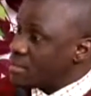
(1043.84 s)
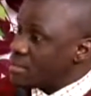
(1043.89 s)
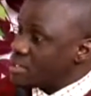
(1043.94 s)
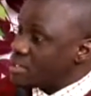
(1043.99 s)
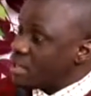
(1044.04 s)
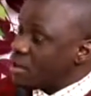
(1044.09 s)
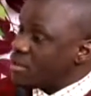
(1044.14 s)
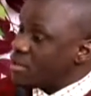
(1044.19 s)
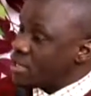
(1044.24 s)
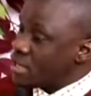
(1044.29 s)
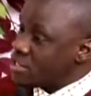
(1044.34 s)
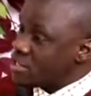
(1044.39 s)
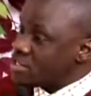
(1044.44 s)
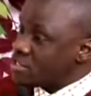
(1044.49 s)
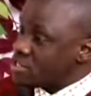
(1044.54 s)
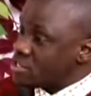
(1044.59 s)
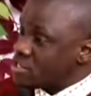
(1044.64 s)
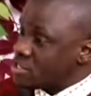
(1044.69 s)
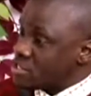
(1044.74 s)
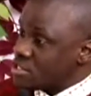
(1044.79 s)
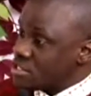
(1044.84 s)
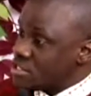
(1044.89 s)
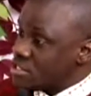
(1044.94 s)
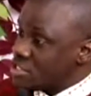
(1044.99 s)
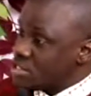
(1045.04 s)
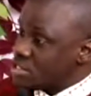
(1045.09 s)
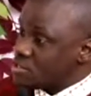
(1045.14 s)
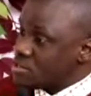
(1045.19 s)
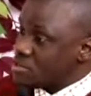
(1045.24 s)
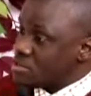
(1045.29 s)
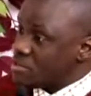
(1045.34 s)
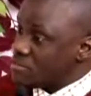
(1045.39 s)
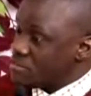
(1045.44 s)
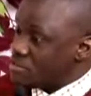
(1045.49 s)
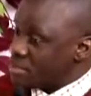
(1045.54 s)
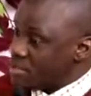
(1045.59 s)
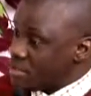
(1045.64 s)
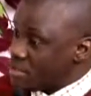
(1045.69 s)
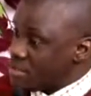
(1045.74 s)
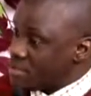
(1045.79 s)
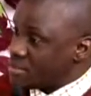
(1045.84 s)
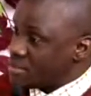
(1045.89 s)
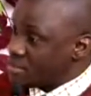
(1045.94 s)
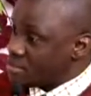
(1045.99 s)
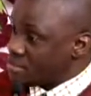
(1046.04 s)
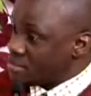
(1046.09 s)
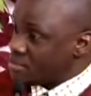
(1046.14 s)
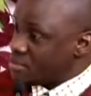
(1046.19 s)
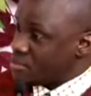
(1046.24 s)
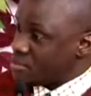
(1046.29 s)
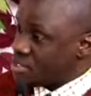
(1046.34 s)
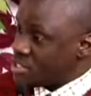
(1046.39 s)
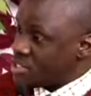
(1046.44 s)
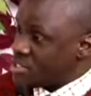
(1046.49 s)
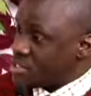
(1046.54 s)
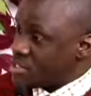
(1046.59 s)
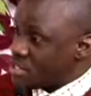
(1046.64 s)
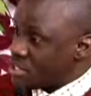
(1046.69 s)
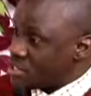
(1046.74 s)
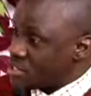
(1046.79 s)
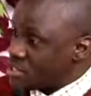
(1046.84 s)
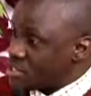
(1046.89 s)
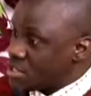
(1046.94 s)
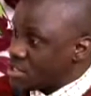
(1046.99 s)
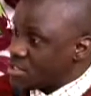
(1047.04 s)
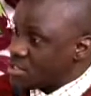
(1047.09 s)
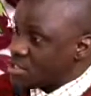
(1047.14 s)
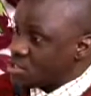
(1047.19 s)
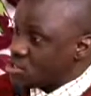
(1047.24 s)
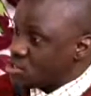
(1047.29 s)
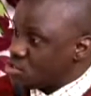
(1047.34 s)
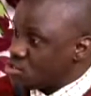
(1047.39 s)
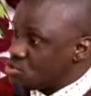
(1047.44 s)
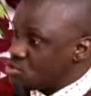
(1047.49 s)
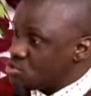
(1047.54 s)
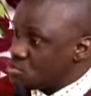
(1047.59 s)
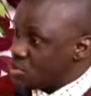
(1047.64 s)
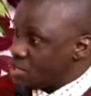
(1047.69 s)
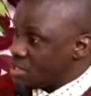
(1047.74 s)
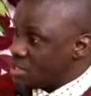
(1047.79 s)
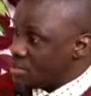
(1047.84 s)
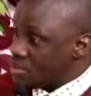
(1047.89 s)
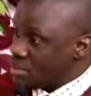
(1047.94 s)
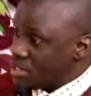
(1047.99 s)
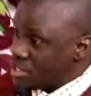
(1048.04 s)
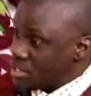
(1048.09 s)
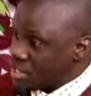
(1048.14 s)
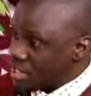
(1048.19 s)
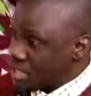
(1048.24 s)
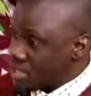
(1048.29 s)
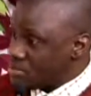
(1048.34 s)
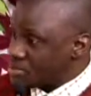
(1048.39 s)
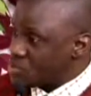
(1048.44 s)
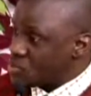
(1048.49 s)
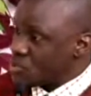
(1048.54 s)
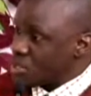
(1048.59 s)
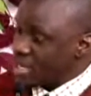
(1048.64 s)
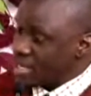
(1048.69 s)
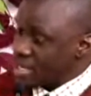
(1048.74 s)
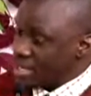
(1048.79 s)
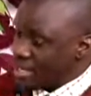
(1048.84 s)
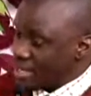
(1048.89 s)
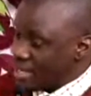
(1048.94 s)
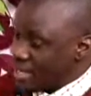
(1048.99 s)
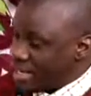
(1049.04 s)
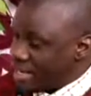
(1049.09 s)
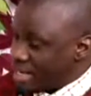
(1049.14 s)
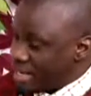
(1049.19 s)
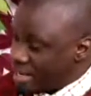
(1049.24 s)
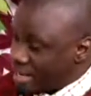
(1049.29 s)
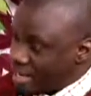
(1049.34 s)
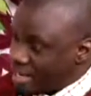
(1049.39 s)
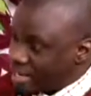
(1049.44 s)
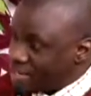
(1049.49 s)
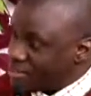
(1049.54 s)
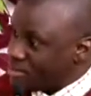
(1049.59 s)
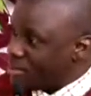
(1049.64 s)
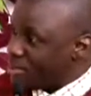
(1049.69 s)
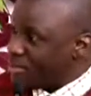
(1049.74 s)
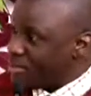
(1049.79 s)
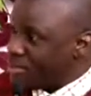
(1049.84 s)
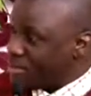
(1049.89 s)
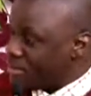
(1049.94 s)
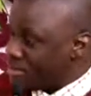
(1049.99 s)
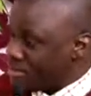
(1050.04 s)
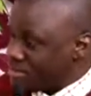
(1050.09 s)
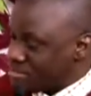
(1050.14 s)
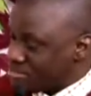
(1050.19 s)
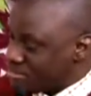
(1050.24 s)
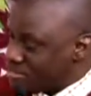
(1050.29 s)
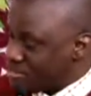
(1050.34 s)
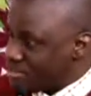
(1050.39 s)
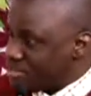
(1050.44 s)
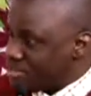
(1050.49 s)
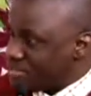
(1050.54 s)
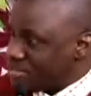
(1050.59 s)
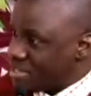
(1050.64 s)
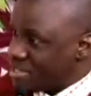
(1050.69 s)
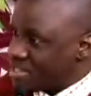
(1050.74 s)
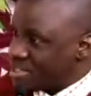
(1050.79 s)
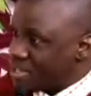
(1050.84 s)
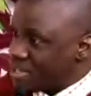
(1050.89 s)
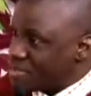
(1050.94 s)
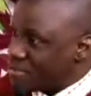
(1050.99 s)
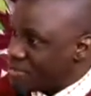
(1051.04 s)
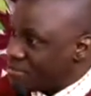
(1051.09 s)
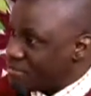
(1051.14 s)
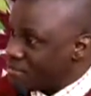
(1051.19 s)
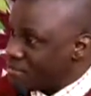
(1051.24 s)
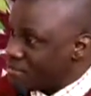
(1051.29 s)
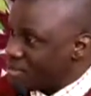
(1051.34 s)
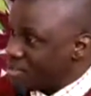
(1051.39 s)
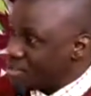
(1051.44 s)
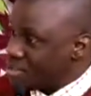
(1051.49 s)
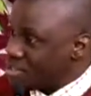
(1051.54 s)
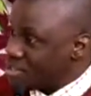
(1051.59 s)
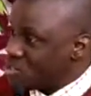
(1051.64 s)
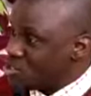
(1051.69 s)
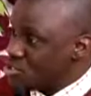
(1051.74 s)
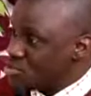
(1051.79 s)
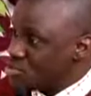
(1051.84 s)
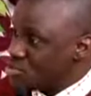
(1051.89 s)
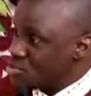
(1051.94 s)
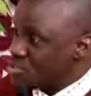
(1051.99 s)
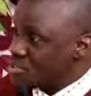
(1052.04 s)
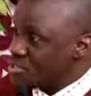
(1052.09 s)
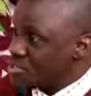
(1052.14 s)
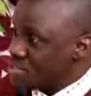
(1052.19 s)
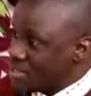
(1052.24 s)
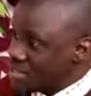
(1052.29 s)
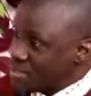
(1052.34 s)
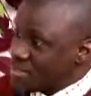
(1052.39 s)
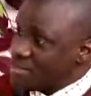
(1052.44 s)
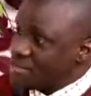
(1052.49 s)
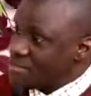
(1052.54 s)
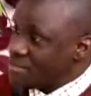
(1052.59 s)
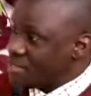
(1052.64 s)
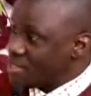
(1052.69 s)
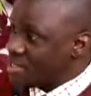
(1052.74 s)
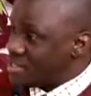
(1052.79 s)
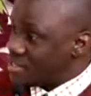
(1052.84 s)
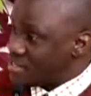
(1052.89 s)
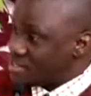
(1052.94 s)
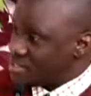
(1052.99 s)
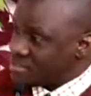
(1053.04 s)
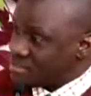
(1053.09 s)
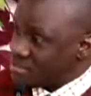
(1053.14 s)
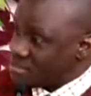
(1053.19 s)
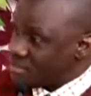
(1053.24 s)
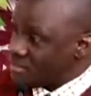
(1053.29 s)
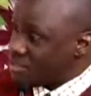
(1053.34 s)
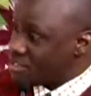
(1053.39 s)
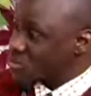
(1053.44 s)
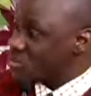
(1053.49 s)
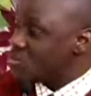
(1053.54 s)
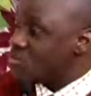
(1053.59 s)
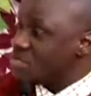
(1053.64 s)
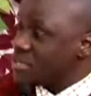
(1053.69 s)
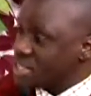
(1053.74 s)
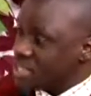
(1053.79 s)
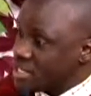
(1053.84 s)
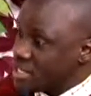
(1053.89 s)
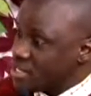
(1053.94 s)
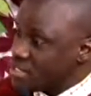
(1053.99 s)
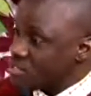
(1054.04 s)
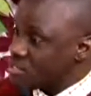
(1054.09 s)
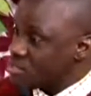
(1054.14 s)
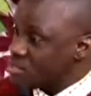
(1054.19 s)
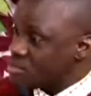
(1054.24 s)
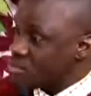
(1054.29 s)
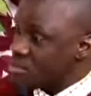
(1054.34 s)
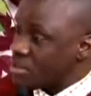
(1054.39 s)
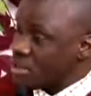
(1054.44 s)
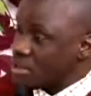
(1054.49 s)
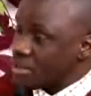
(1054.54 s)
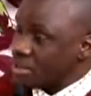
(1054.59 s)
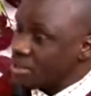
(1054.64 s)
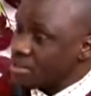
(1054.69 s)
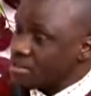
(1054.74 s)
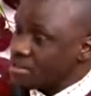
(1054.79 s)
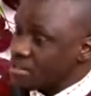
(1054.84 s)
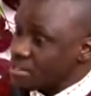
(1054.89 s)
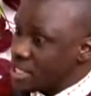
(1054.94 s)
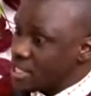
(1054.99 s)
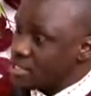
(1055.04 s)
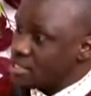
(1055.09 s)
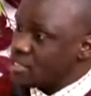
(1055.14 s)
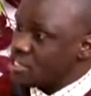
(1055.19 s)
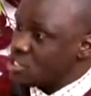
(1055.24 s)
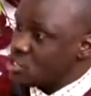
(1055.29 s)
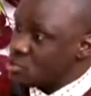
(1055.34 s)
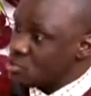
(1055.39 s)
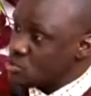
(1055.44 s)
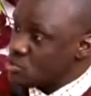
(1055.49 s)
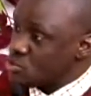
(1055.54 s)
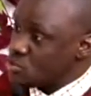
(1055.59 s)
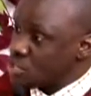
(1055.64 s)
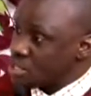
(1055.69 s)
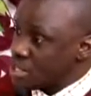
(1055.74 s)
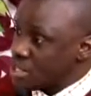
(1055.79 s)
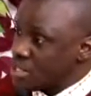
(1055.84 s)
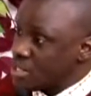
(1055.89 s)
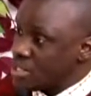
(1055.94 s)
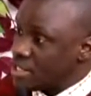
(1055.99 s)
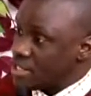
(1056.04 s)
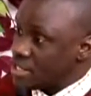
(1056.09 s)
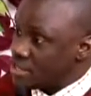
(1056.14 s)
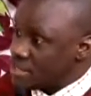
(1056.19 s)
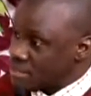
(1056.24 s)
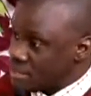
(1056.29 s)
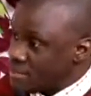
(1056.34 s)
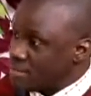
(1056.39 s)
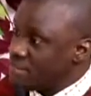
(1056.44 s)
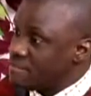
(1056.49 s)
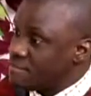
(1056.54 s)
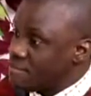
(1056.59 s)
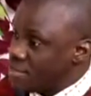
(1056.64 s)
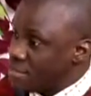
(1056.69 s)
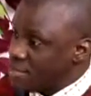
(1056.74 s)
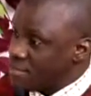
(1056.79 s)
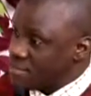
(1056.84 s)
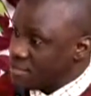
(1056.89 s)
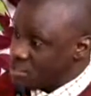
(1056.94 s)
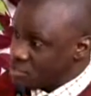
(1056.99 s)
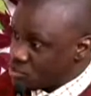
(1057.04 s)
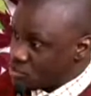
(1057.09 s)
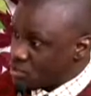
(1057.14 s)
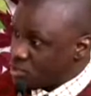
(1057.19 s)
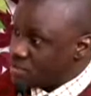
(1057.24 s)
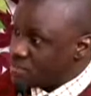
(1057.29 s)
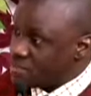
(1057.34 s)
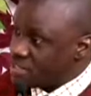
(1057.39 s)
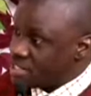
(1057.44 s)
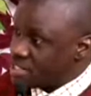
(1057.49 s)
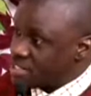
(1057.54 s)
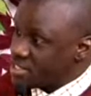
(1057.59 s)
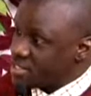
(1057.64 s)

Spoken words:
That organization deals with those international issues when it comes to like land or different kind of issues. Okay. They took the case to that institution, and then they solved it.